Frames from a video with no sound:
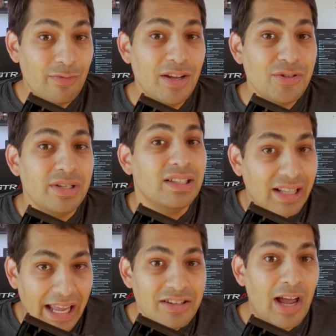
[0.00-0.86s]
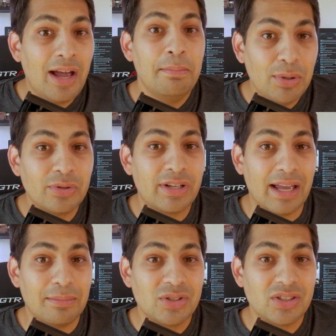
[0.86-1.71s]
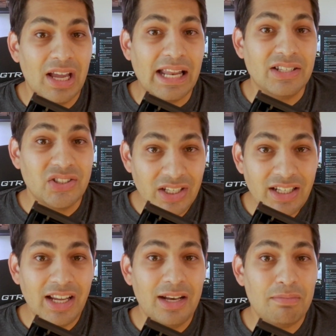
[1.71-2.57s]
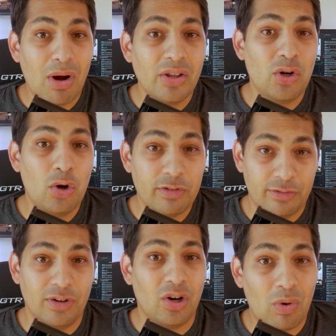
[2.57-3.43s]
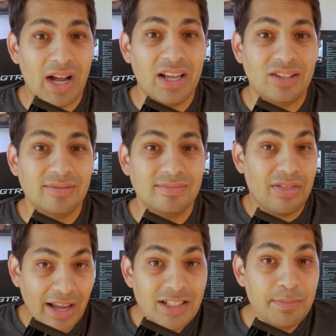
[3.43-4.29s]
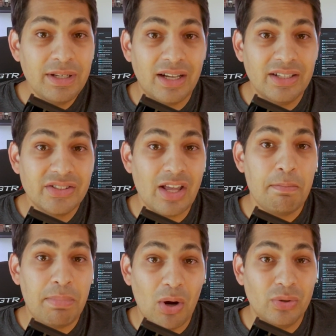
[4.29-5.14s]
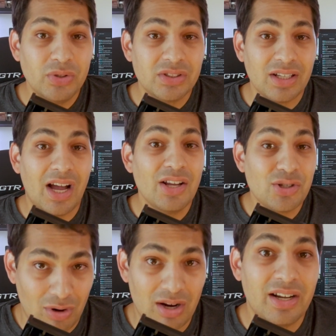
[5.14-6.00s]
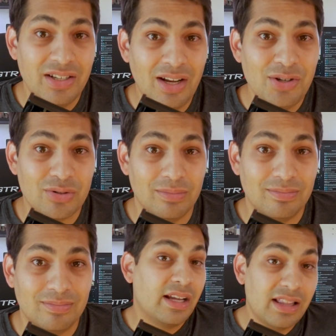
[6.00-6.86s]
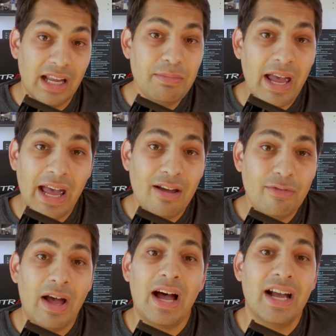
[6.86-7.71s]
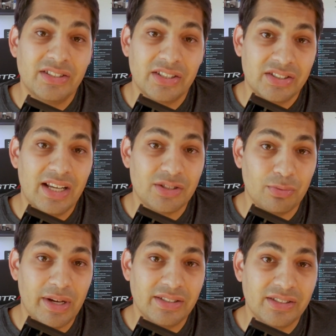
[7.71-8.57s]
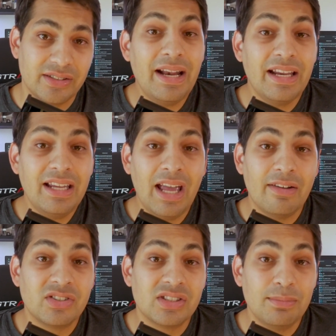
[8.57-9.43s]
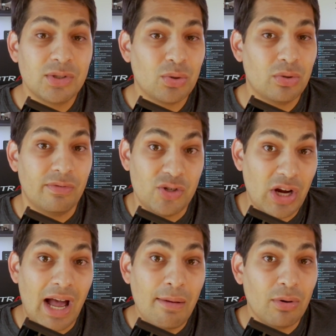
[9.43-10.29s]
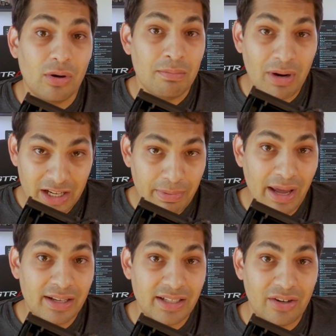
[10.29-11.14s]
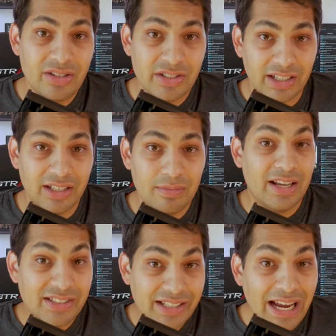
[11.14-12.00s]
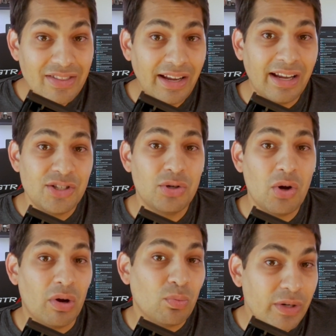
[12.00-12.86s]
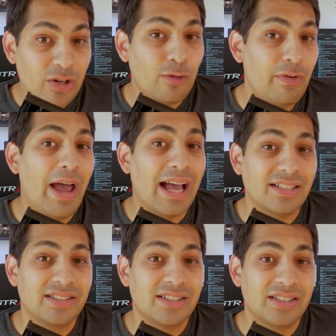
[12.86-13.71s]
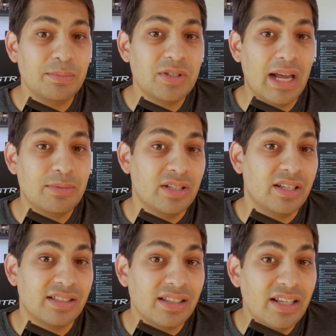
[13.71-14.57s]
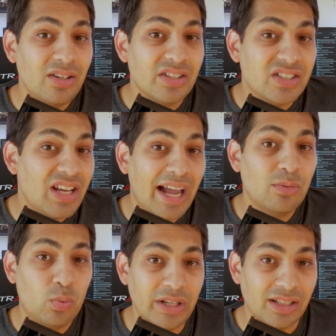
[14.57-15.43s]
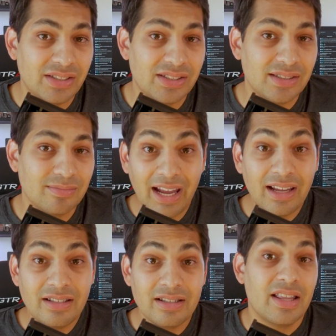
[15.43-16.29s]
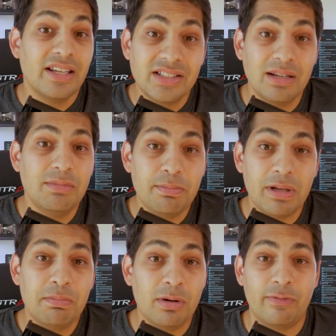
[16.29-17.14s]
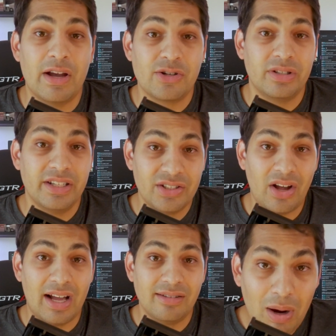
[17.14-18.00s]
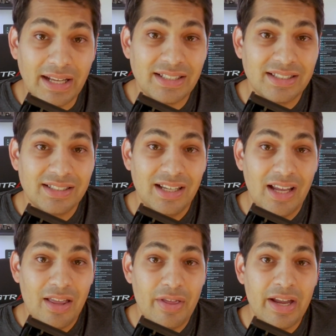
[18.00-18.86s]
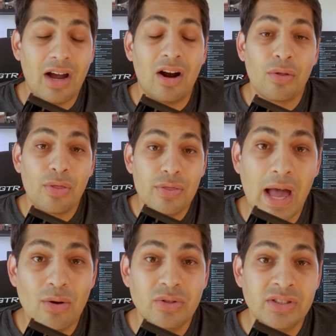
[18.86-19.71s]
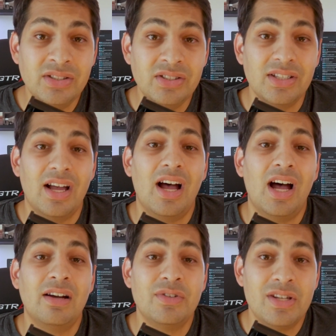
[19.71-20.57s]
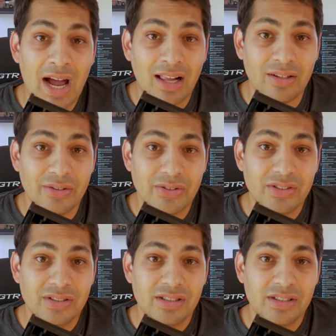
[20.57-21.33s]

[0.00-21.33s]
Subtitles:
eventually land on bootcamps and sit and mull it over for a while. And that's because they pose a strong conundrum. They claim to have high success rates. Many have some sort of job or money-back guarantee. They say they get you going real fast, sometimes in as little as 9 weeks. And they seem to be professionally taught. But they are thousands of dollars.